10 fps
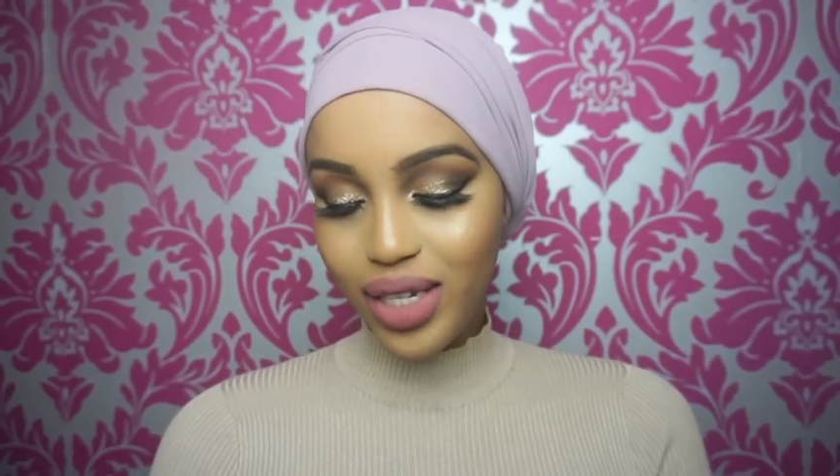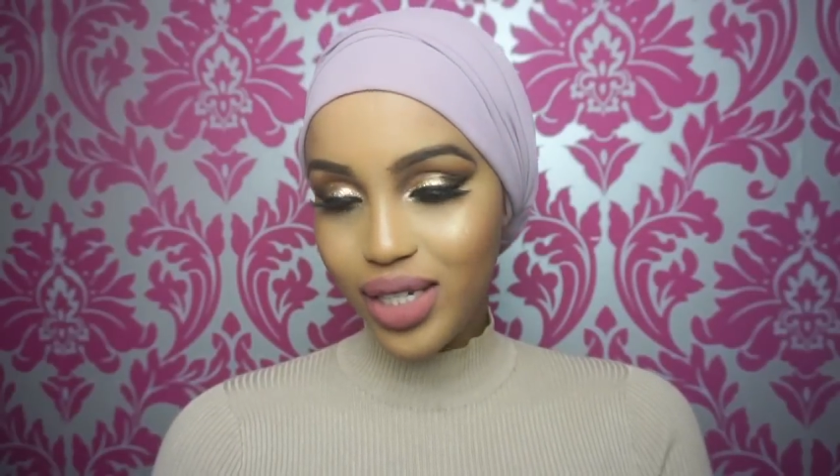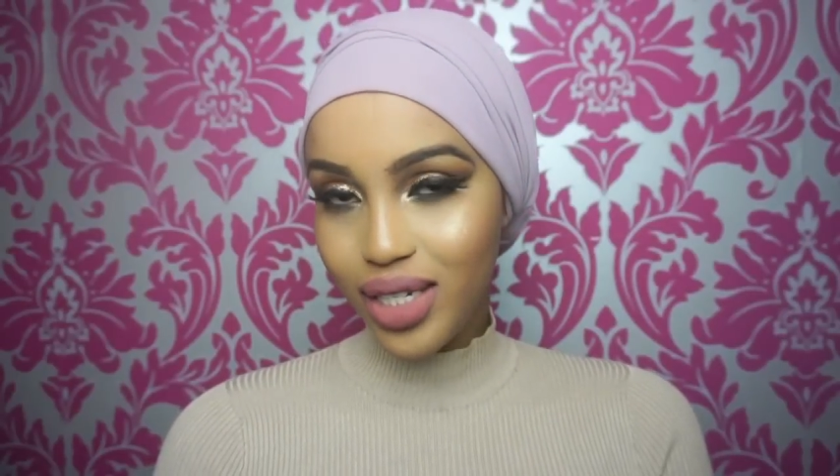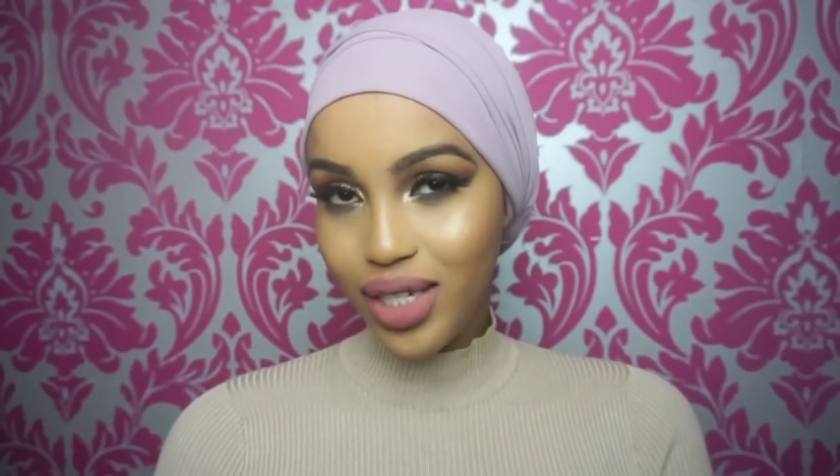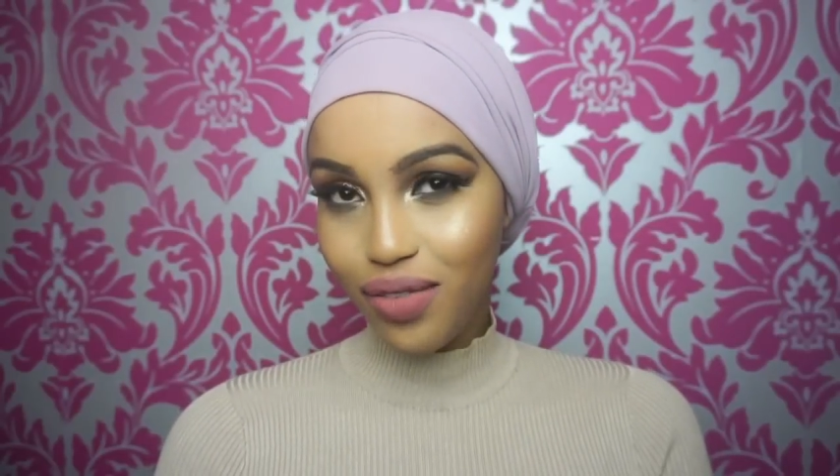
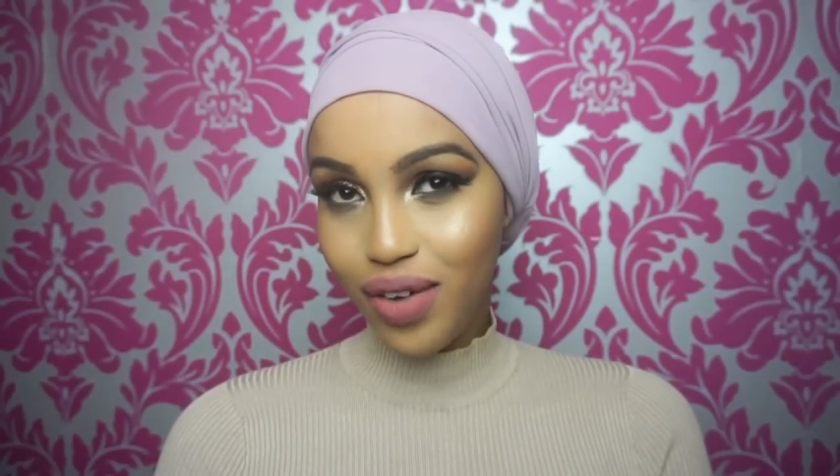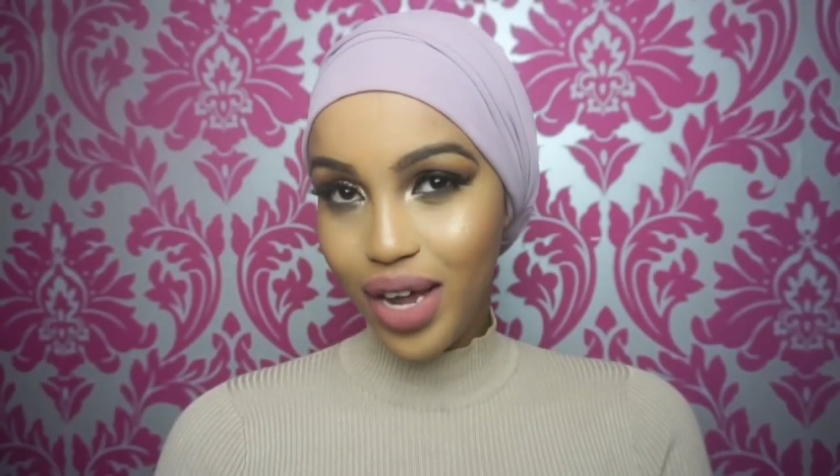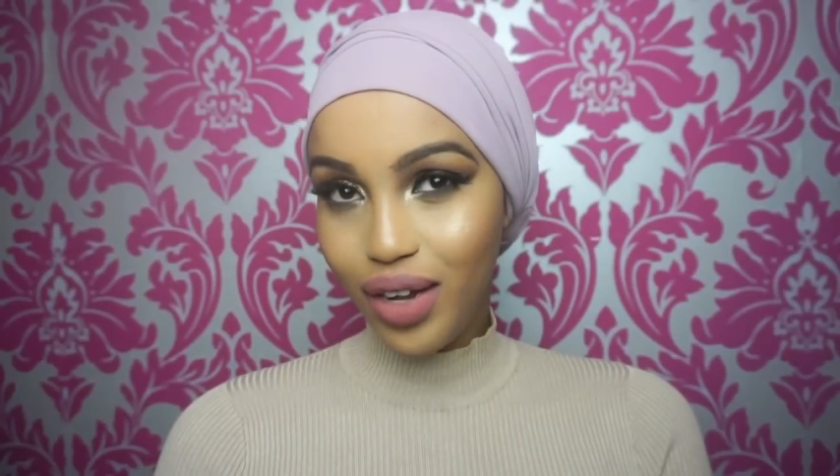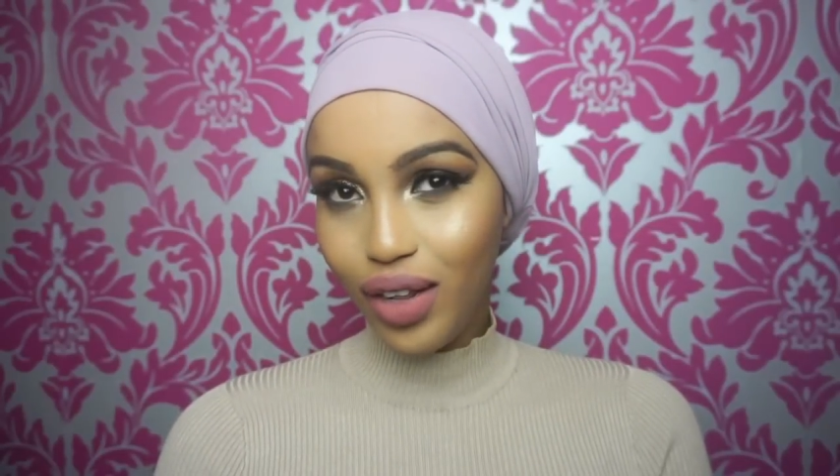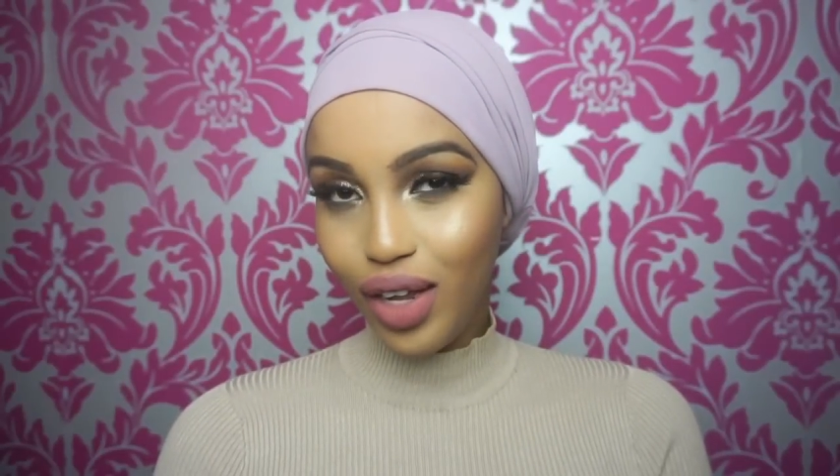This is the
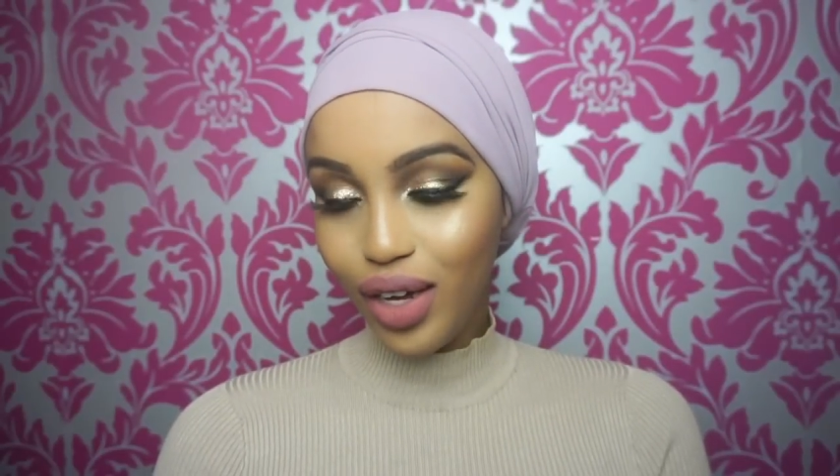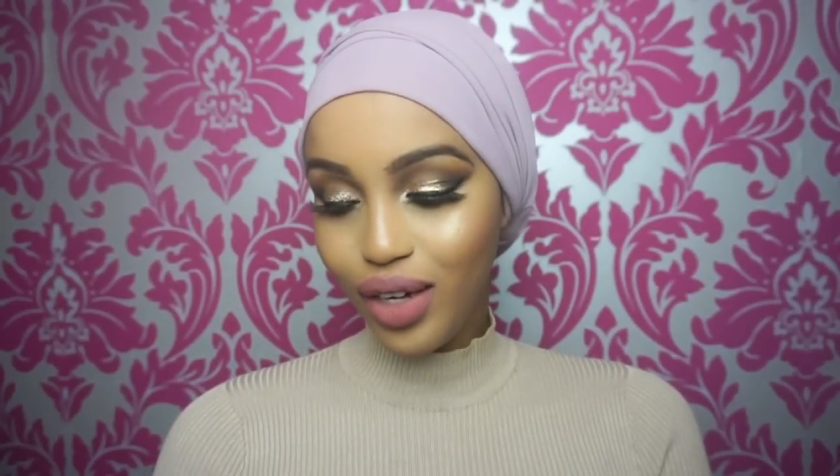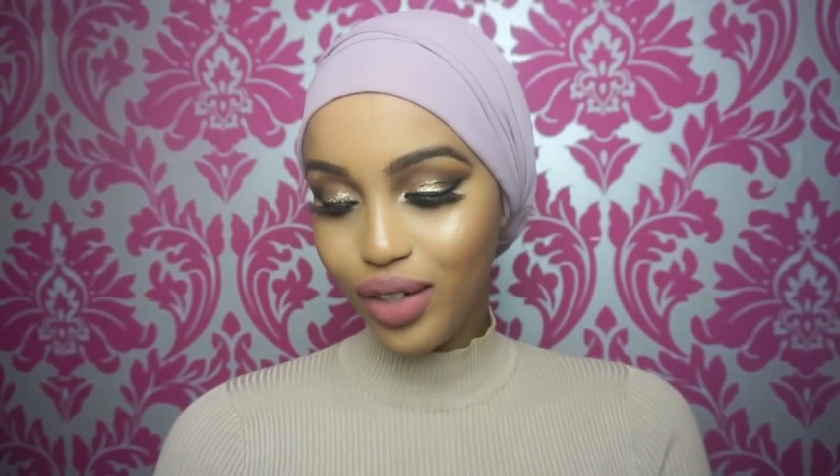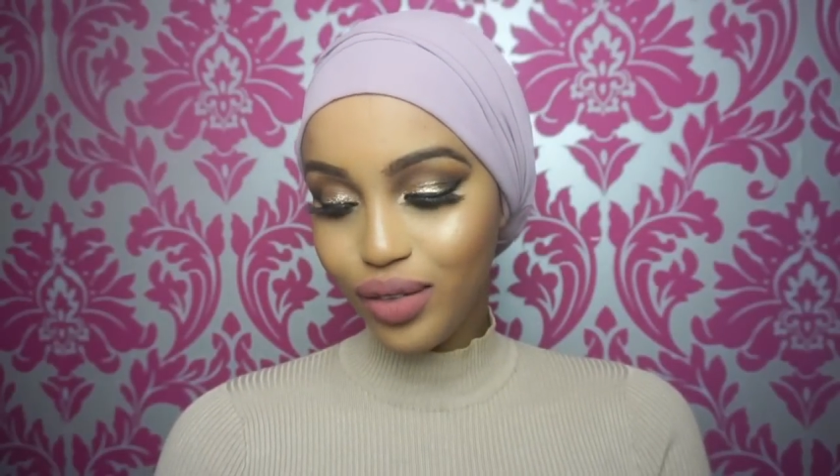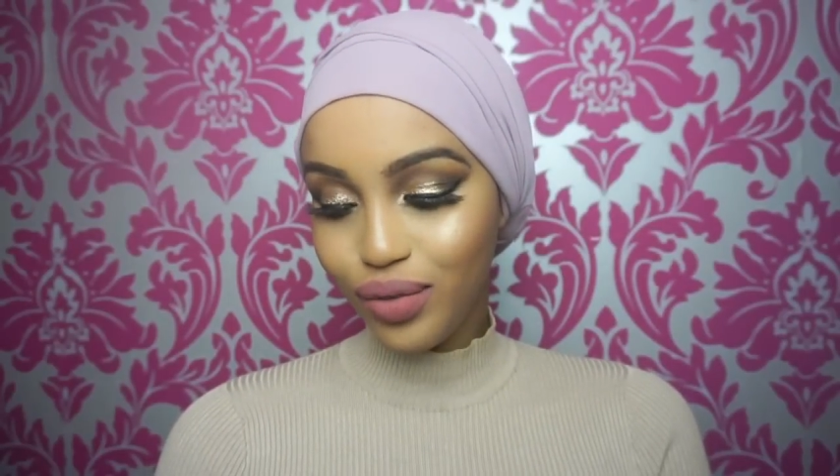final look.